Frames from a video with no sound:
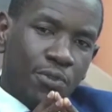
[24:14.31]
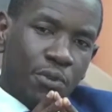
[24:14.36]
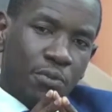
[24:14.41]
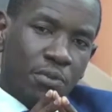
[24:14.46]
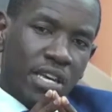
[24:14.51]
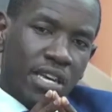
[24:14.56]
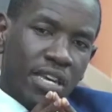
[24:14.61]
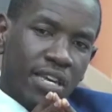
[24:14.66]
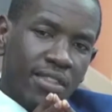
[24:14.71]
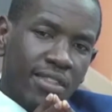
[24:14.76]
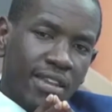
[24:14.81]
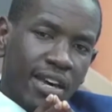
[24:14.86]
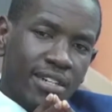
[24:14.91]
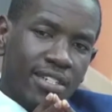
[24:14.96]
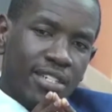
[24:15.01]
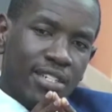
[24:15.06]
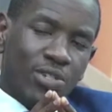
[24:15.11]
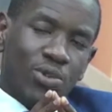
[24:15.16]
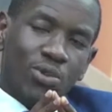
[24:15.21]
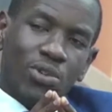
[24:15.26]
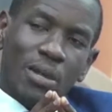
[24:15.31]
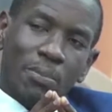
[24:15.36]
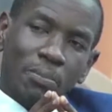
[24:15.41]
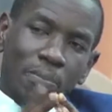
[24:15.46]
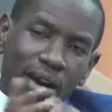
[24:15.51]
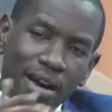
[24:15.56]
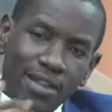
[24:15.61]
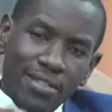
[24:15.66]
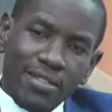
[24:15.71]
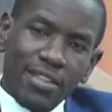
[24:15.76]
for me that is not a
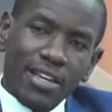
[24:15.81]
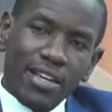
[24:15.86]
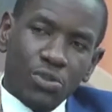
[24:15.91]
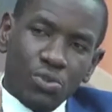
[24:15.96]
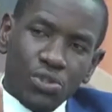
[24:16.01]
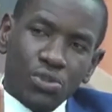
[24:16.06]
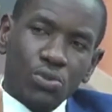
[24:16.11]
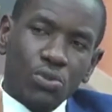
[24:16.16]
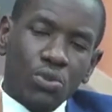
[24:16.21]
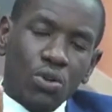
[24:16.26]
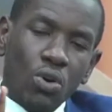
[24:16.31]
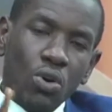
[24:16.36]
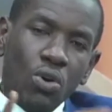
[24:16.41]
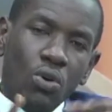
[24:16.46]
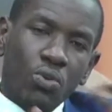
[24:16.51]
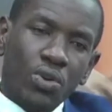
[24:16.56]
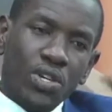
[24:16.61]
path that we should go.